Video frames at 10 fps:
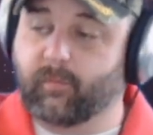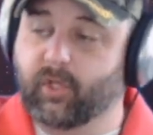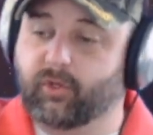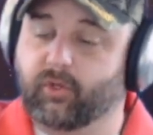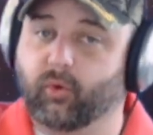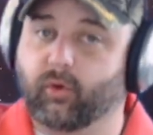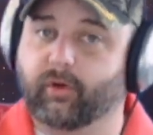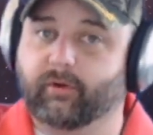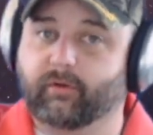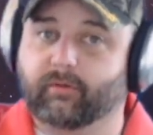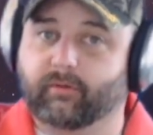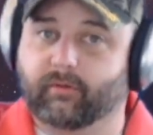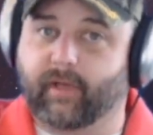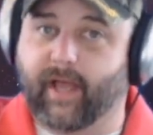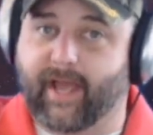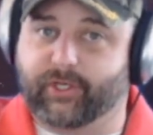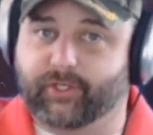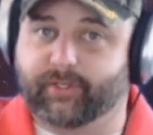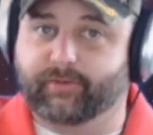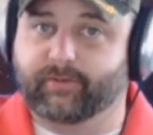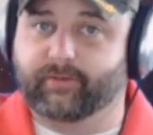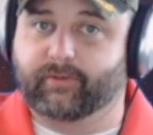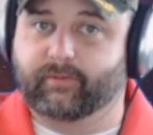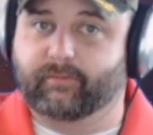your actions